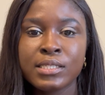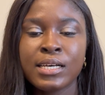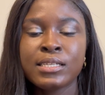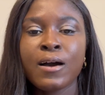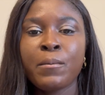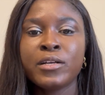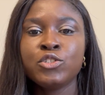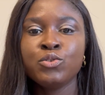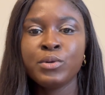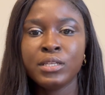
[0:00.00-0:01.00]
That's how much
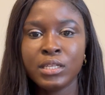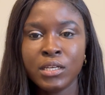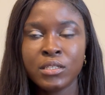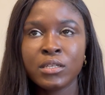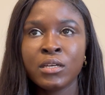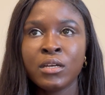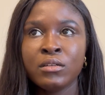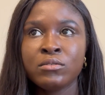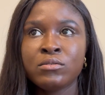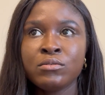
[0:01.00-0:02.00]
you would need
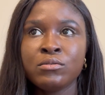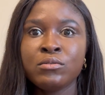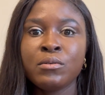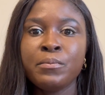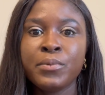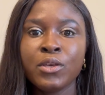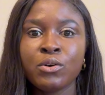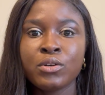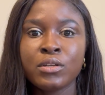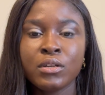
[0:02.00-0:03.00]
to be
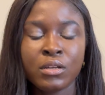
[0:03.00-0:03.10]
on